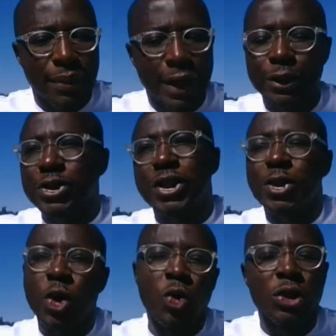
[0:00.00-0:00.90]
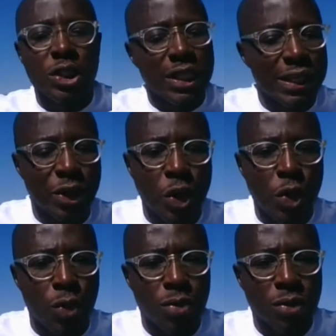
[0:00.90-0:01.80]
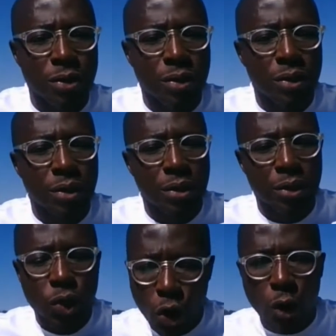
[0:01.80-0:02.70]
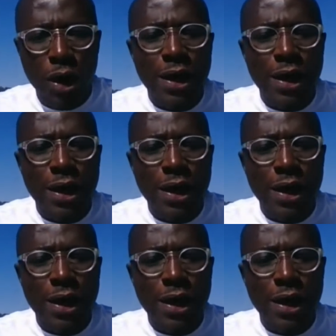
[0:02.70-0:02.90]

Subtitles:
and just say, no, we just let it go? No.